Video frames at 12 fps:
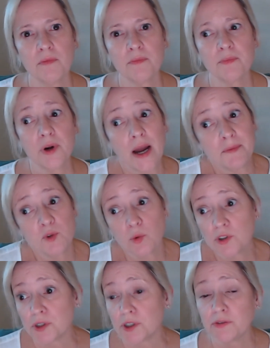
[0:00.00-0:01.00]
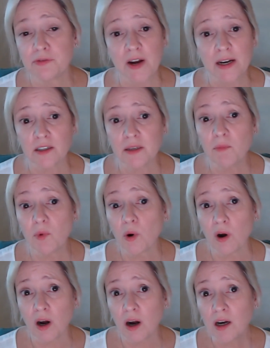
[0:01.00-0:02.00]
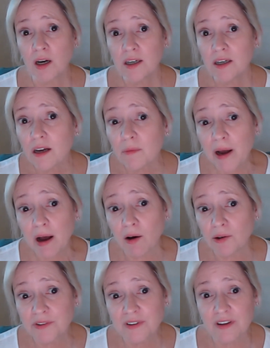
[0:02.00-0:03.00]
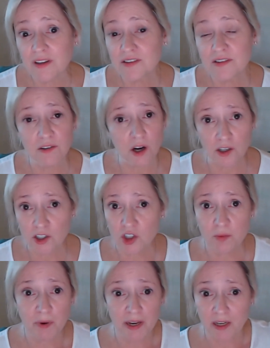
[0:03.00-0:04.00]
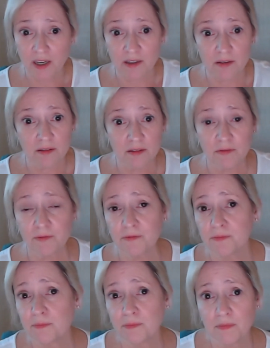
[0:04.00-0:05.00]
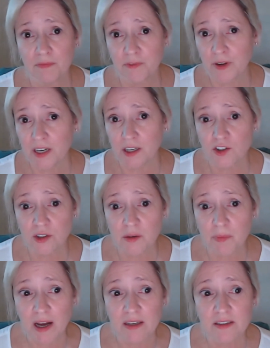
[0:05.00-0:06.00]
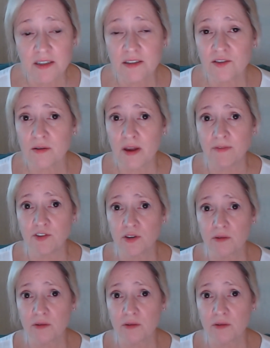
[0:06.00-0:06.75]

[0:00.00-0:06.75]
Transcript: Perhaps we'll learn finally more about this large spike in financial deposits after the